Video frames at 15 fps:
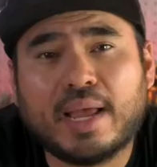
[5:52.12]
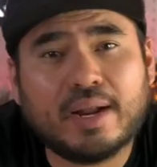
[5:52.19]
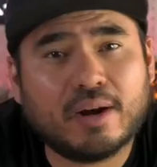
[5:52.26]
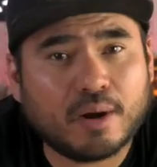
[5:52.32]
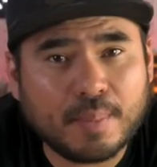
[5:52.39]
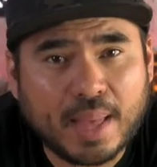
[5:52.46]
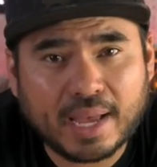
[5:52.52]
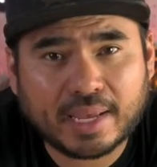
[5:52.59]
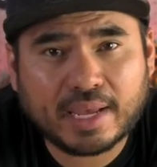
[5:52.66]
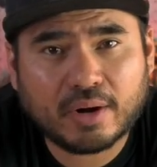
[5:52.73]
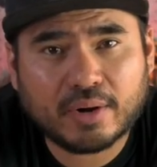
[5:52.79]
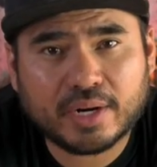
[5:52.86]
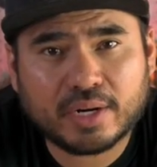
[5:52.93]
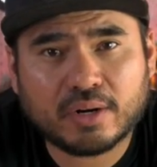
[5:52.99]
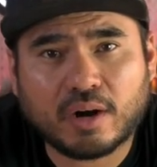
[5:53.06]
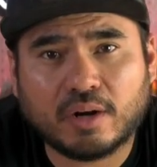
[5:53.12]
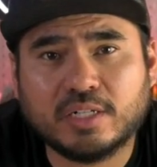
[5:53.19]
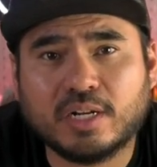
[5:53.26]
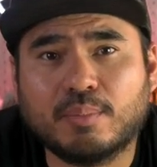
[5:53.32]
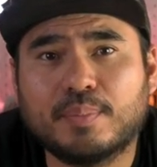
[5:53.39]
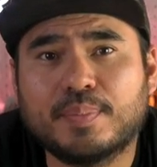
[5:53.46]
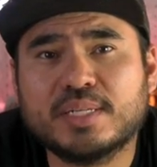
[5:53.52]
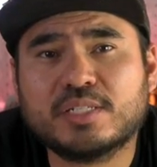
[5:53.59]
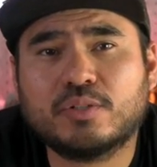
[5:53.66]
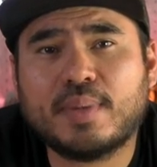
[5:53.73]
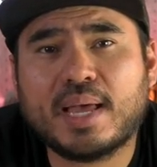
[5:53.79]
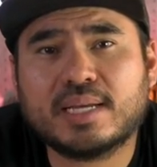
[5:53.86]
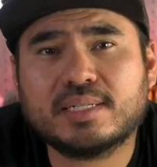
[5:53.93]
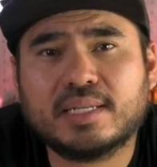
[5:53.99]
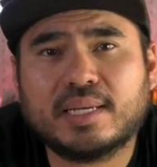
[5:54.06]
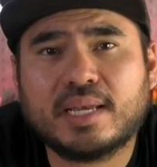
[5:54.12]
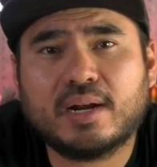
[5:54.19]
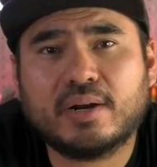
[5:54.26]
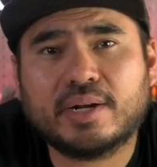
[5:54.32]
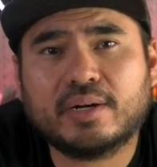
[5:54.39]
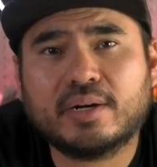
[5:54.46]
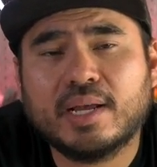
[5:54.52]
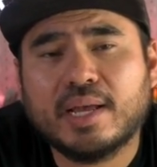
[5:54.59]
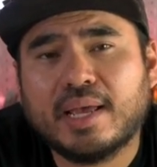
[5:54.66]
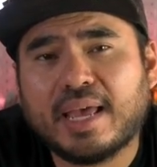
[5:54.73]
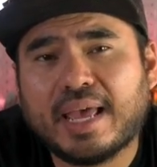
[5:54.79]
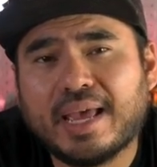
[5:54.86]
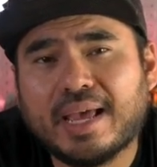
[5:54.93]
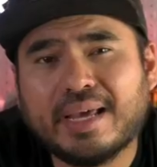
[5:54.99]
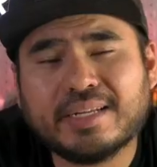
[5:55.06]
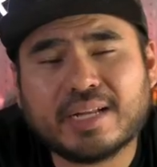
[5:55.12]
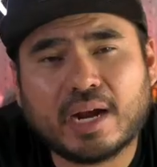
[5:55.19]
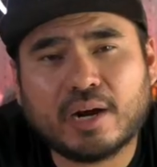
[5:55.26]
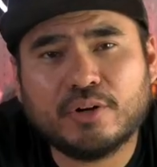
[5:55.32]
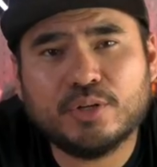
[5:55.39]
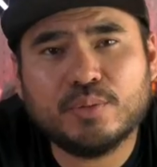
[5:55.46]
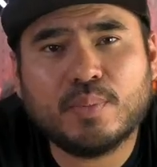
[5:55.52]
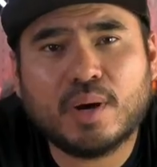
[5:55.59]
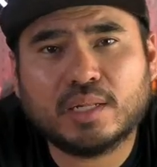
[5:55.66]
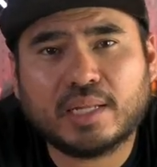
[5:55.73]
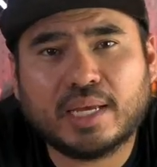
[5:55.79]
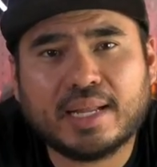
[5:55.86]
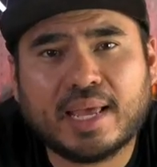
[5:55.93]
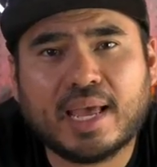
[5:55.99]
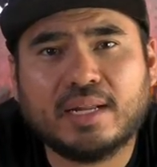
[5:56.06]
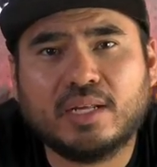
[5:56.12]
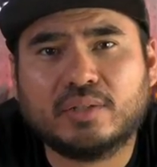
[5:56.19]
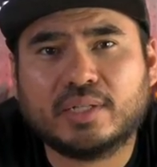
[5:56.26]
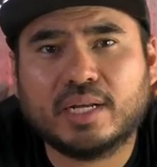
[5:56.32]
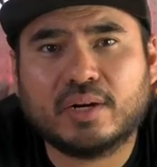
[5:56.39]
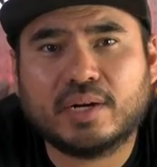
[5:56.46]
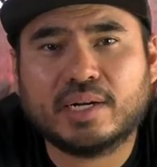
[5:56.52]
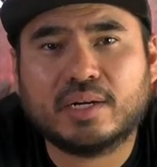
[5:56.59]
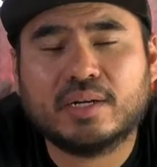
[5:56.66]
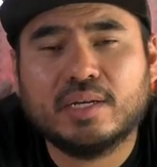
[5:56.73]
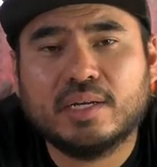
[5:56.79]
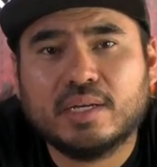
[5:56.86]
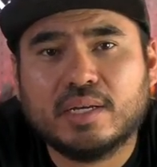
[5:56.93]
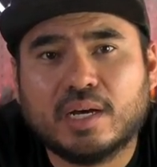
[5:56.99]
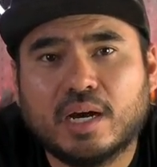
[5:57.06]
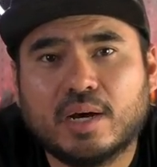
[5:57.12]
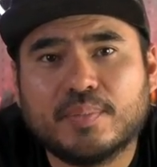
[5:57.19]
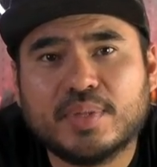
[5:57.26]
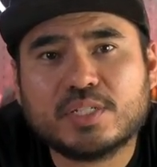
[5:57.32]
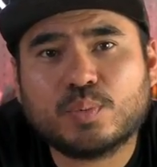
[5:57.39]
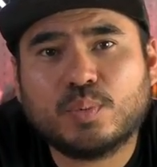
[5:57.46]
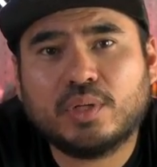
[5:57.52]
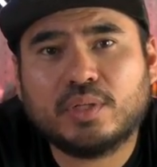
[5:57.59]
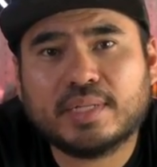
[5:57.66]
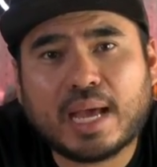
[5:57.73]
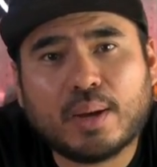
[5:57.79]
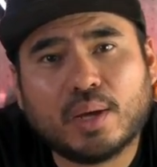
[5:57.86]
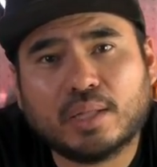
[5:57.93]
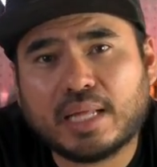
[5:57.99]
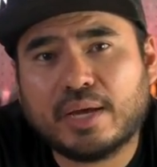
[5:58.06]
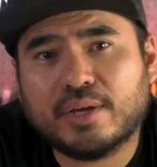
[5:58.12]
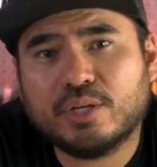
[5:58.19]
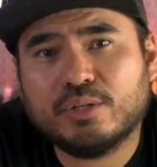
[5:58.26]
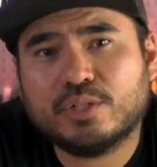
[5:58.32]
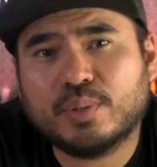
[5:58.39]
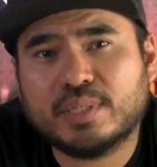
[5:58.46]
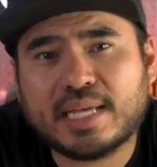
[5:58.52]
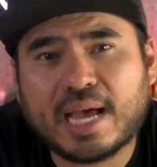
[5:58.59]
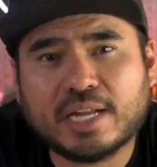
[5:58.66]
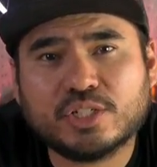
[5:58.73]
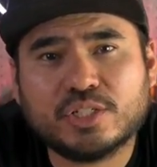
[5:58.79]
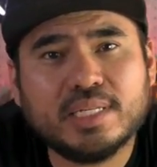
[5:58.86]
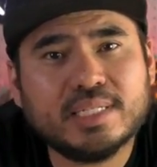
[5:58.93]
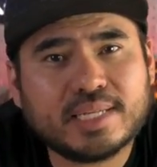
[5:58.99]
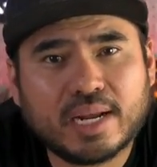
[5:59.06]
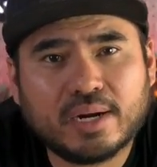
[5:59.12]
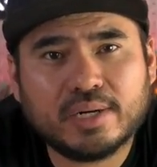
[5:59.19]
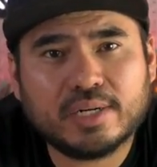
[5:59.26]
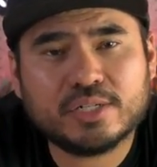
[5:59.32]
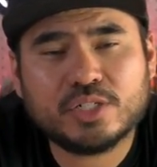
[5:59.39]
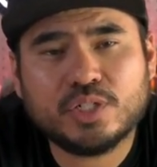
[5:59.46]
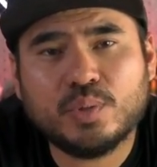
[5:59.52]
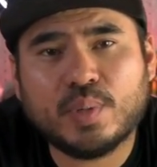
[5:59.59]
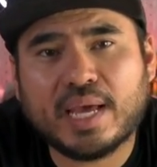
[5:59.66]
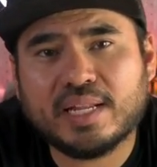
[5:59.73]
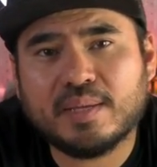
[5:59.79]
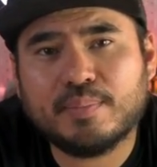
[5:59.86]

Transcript: AR mag carrier, our double pistol magazine carrier, and our new ModLite handheld carrier. This will now allow you to attach these carriers to any